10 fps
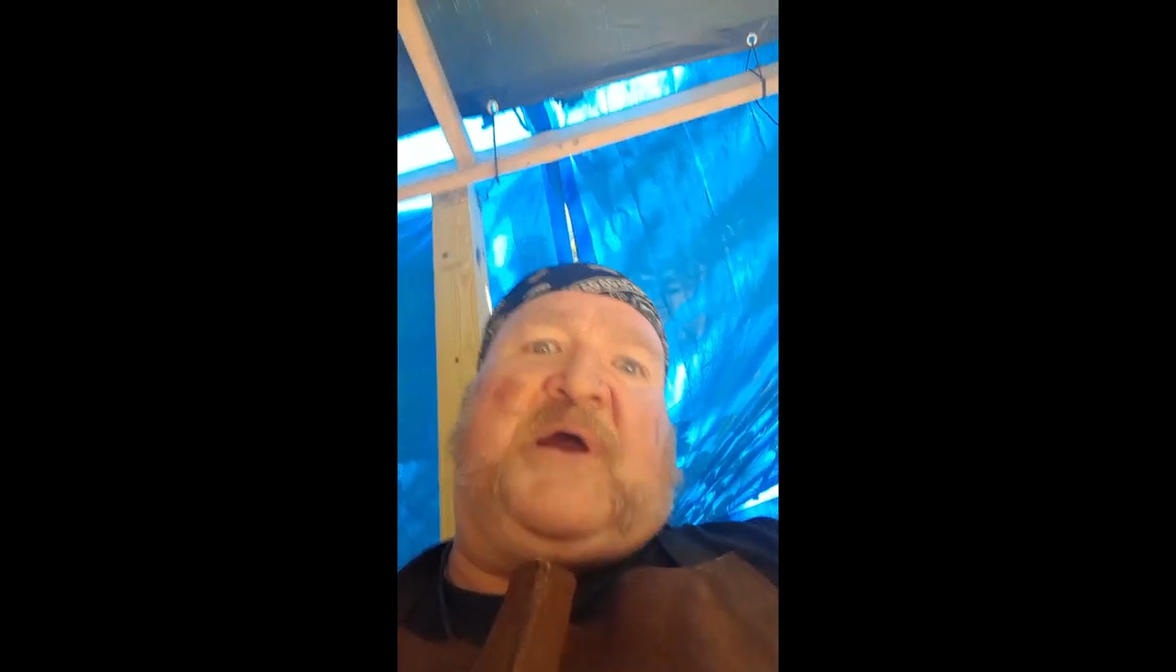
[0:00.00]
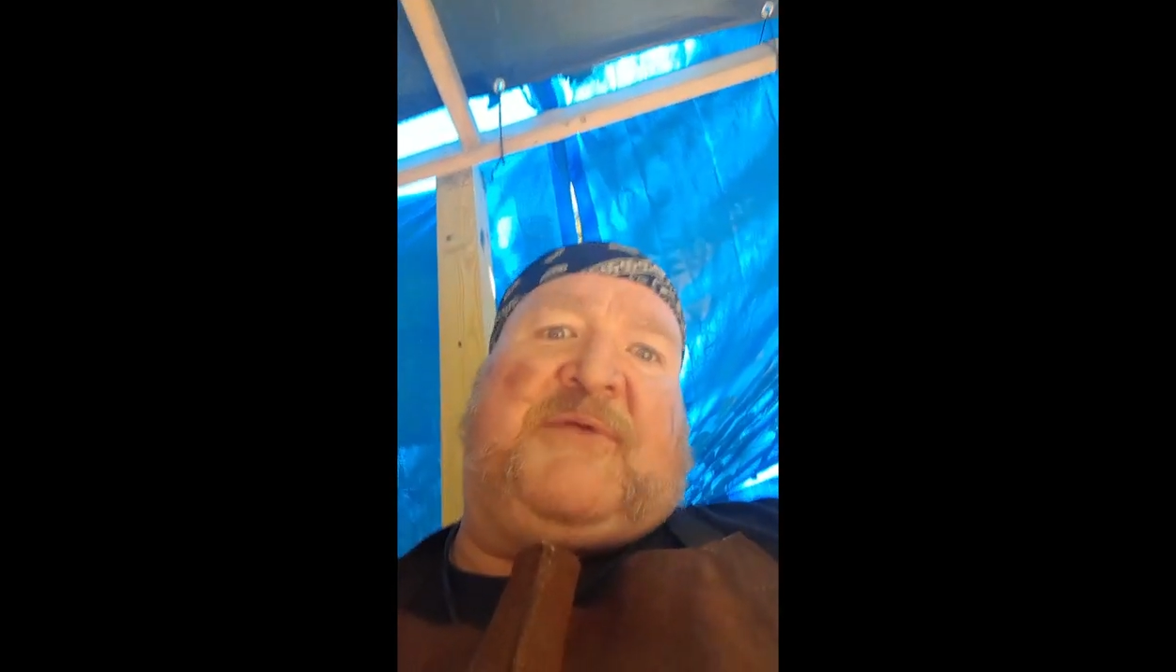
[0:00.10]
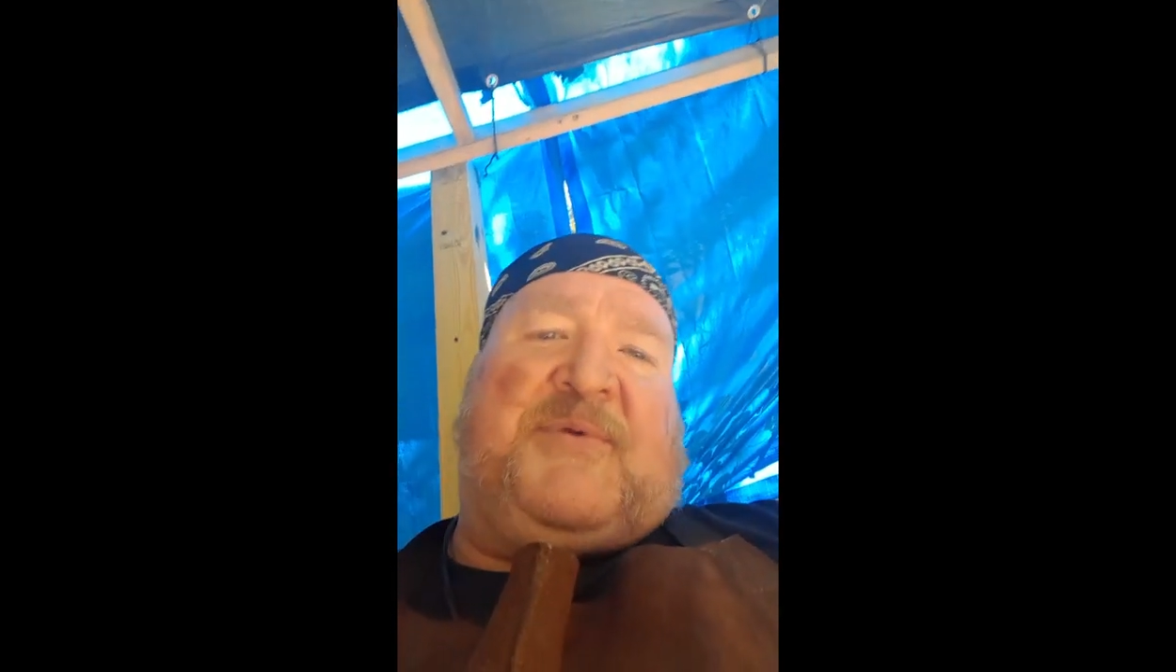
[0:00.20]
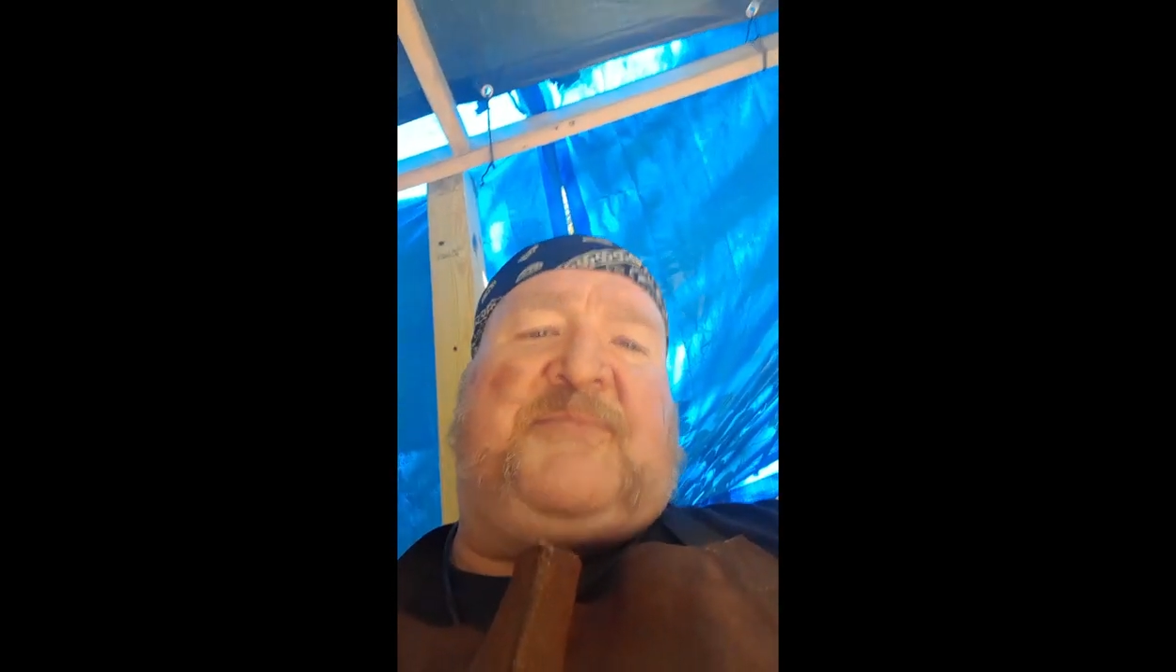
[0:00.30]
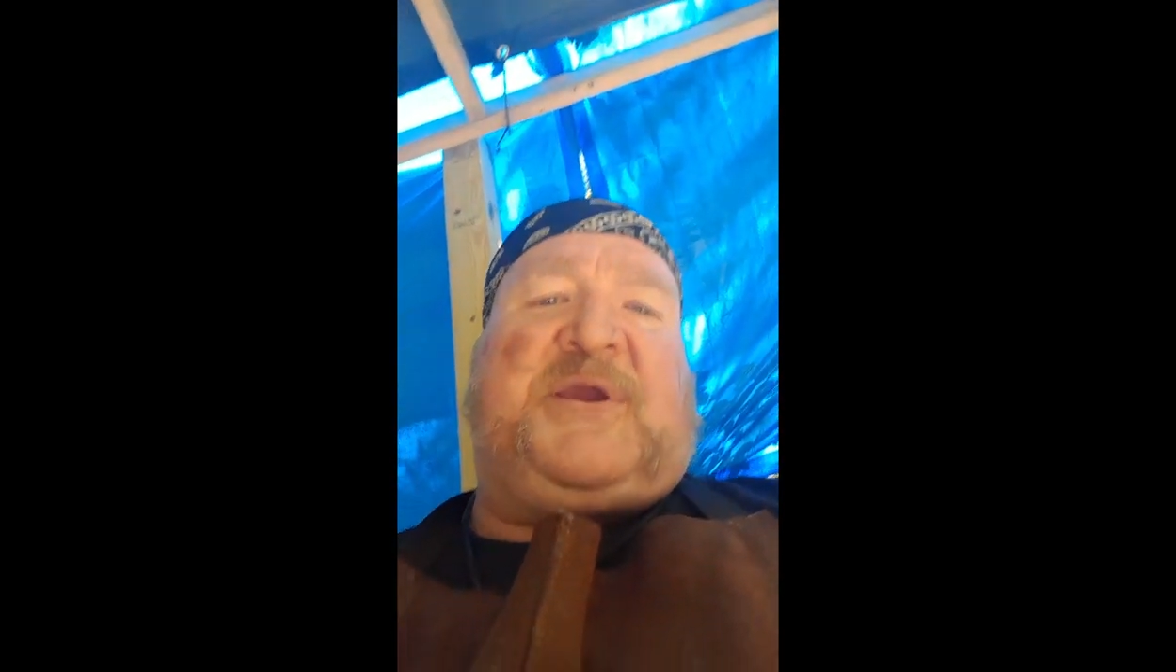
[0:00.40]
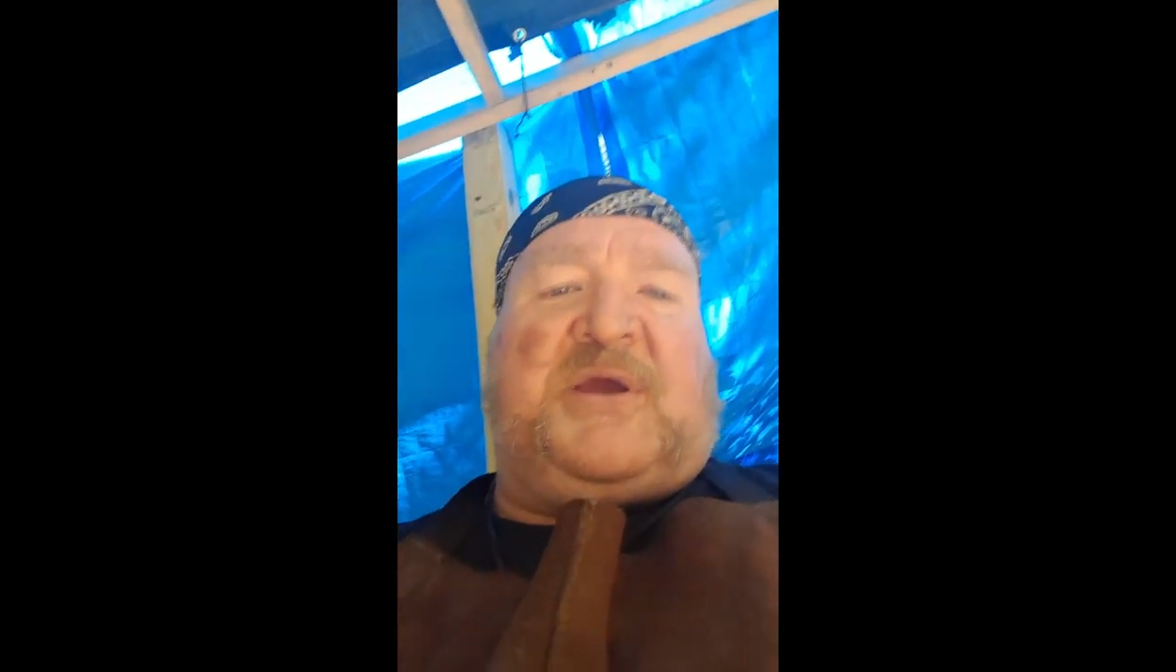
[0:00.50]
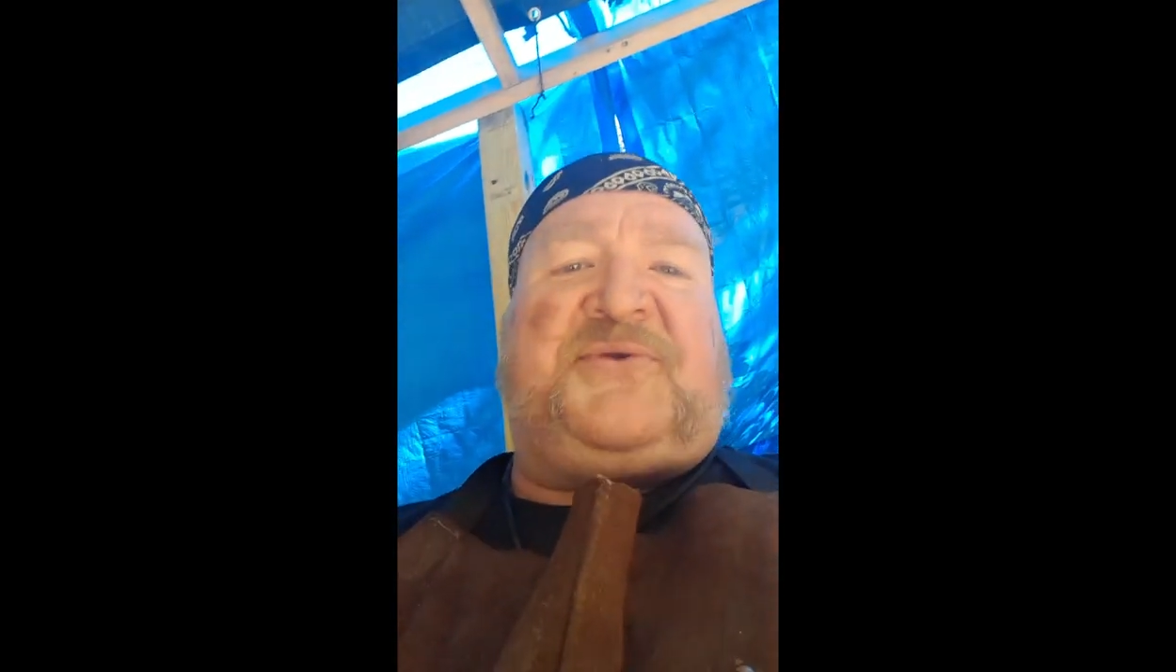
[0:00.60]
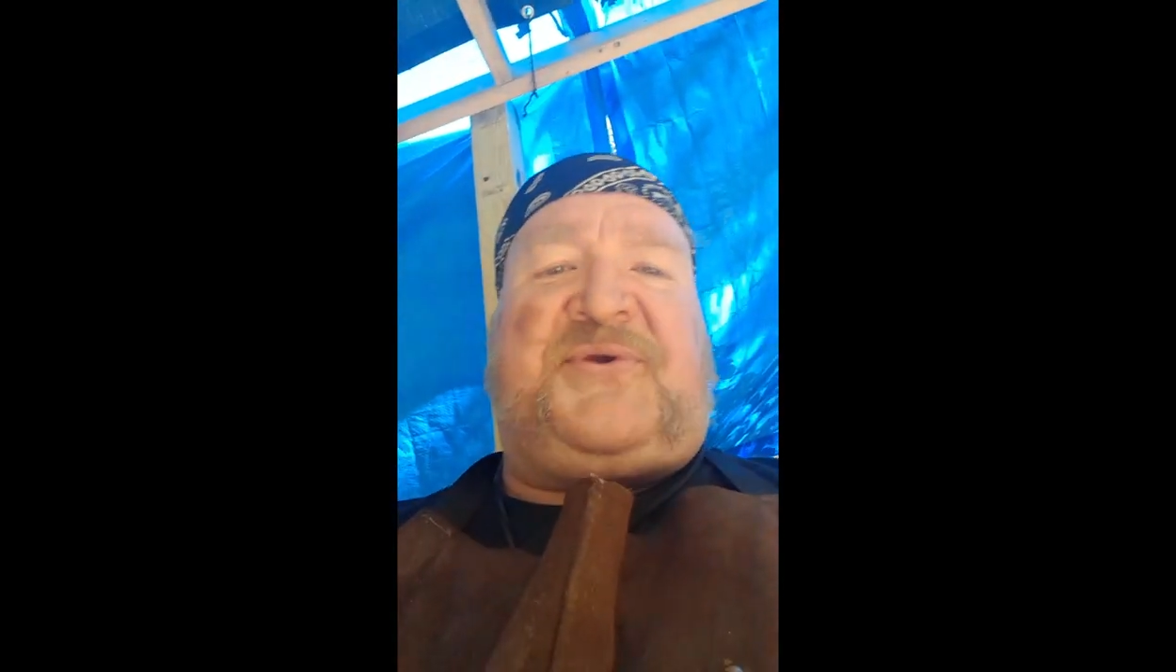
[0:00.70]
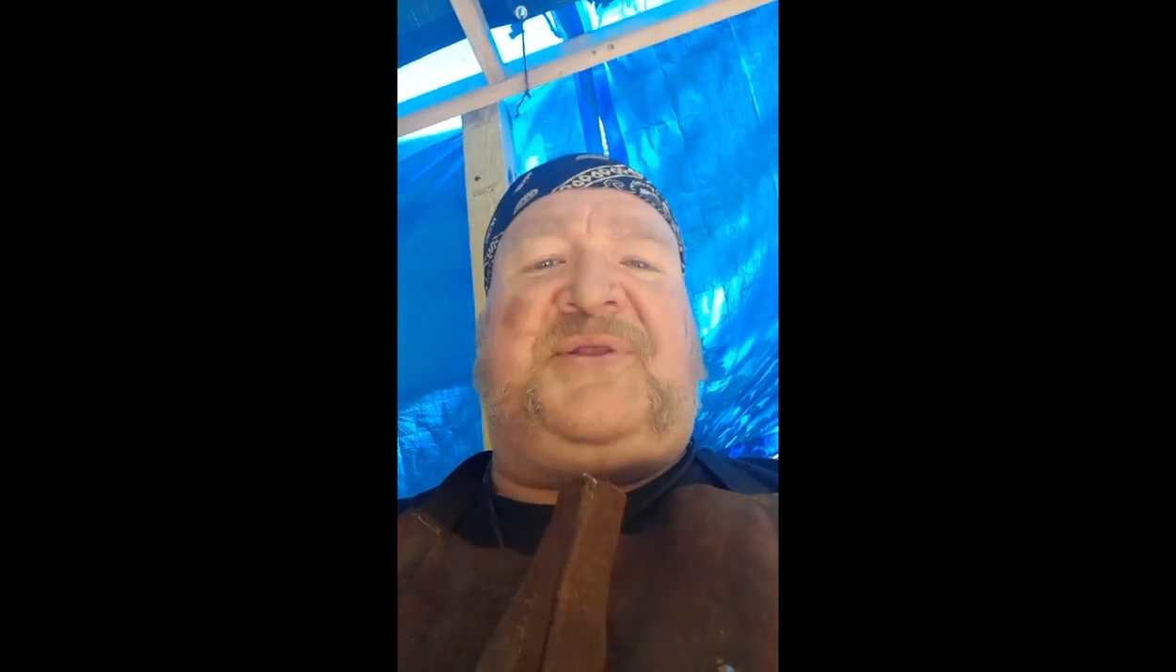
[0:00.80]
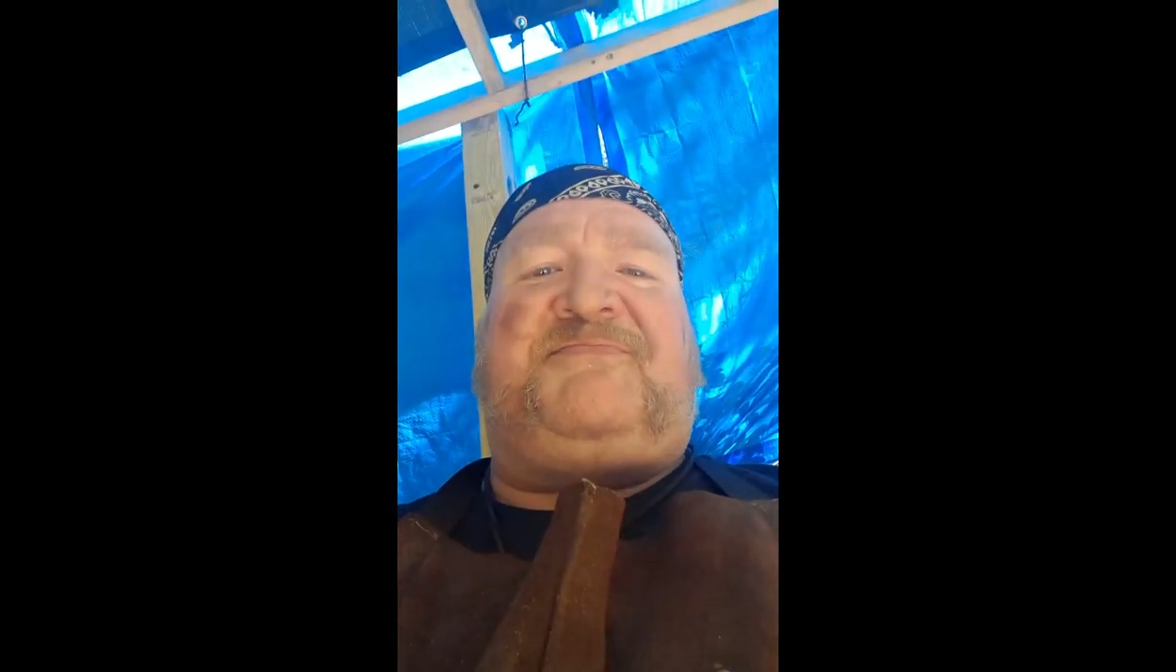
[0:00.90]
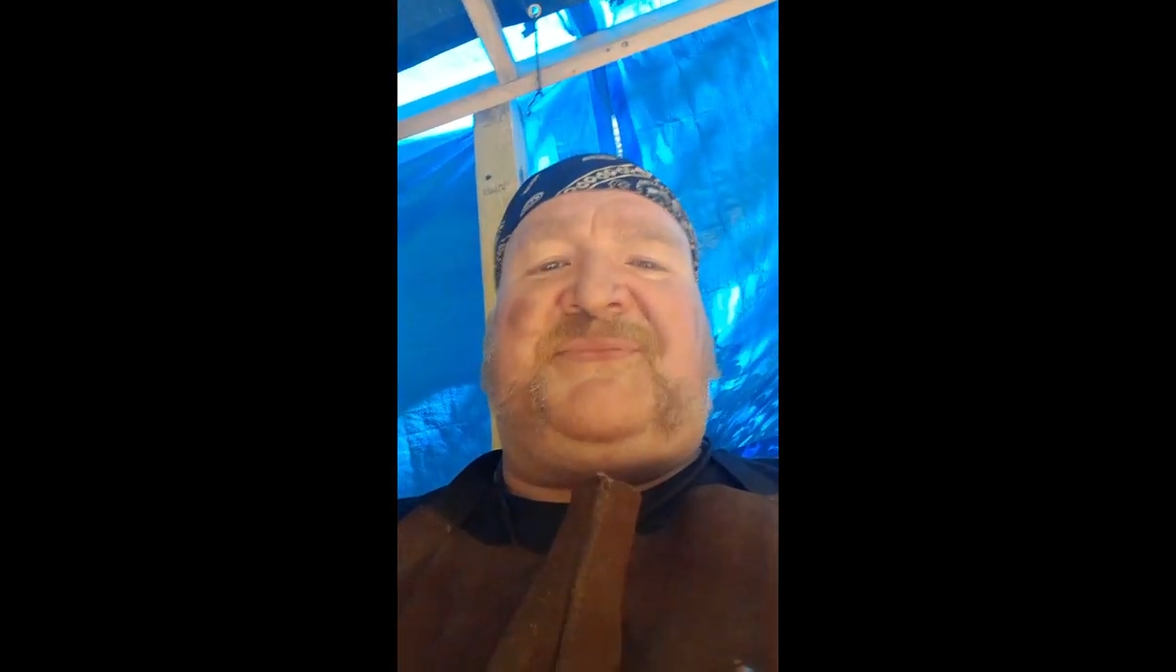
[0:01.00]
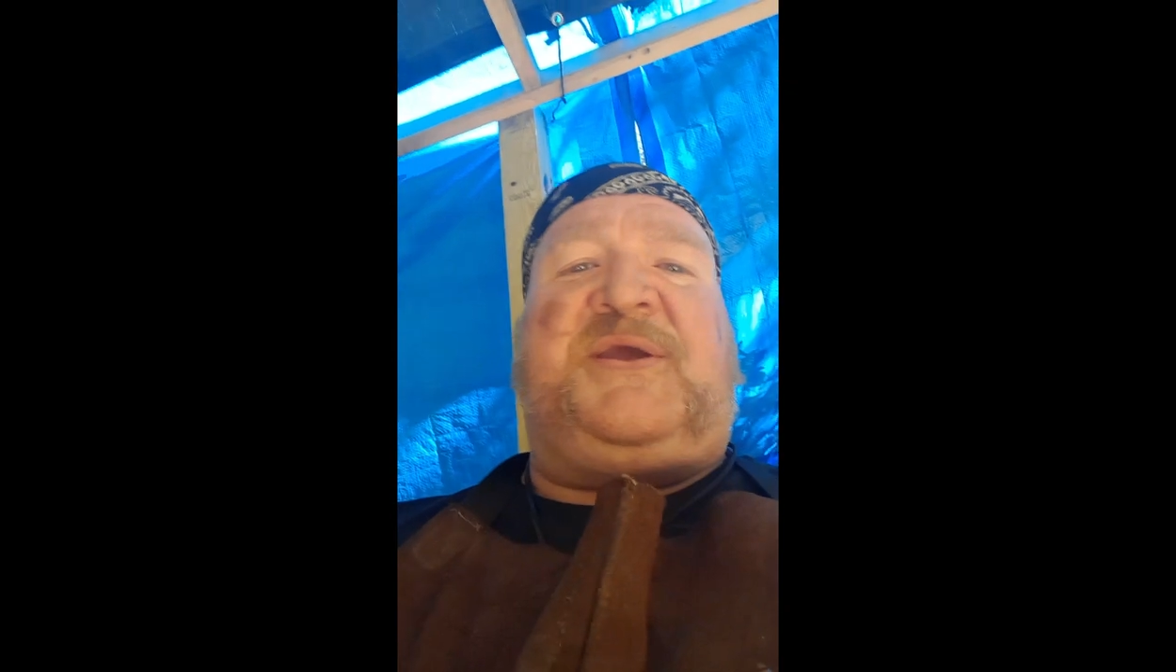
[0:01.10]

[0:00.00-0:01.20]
out of it because it